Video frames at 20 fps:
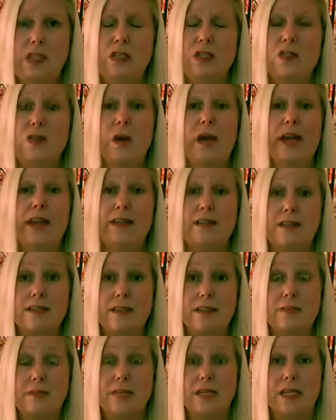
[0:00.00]
So I had the
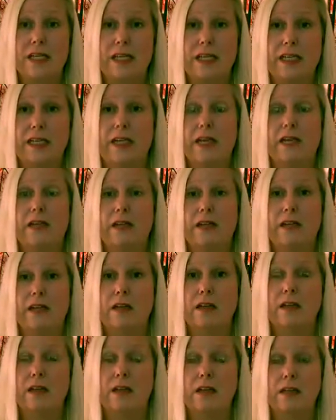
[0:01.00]
sleep study
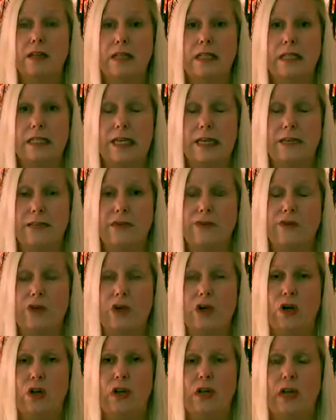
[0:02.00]
done this last
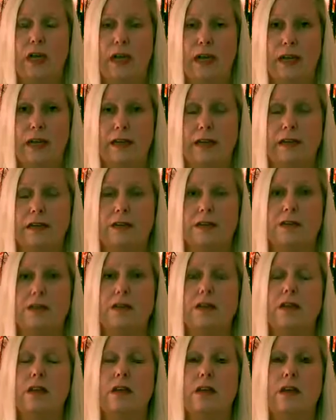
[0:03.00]
fall, and
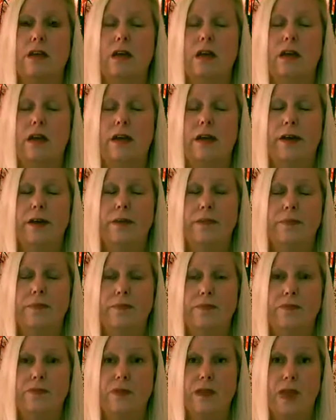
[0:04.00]

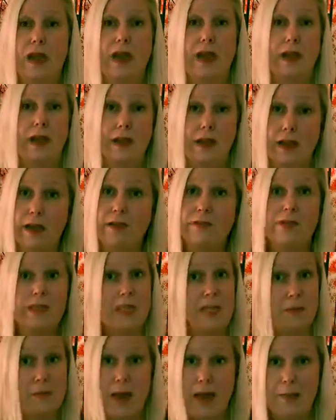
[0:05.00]
I have
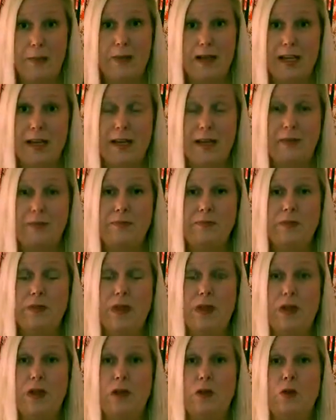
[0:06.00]
sleep apnea,
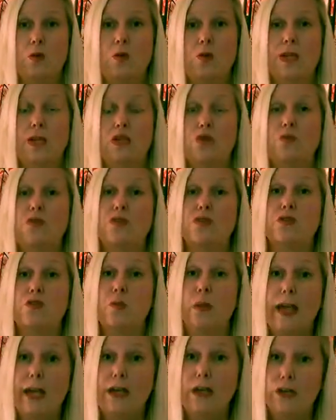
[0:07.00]
which was
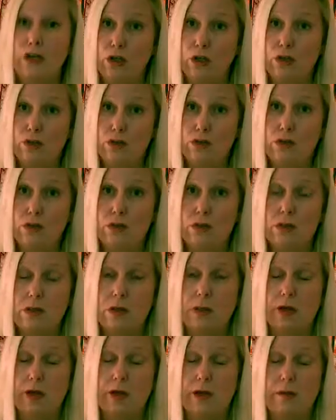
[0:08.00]
great news
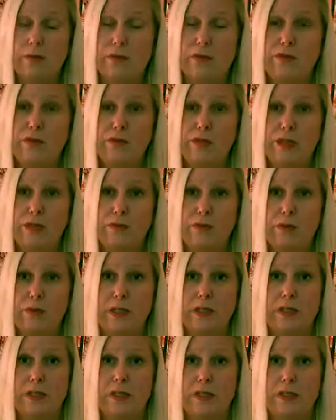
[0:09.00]
for several
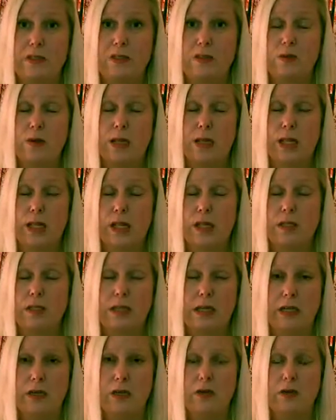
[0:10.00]
reasons. Quickly, I'll
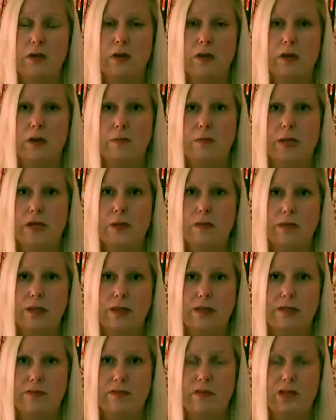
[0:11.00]
tell you. I don't want
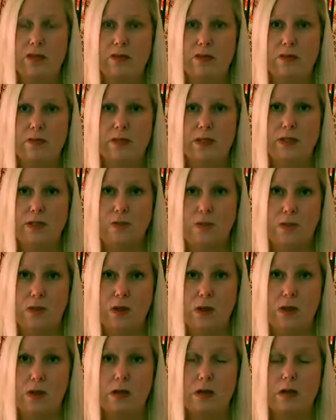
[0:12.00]
this video to be super
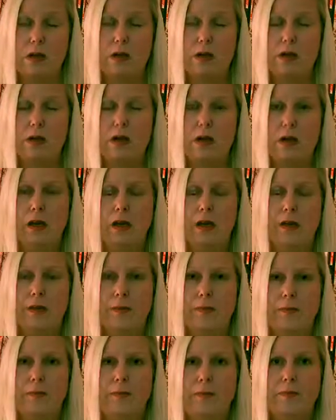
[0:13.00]
long.
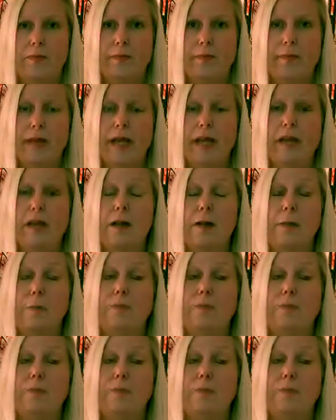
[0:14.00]
But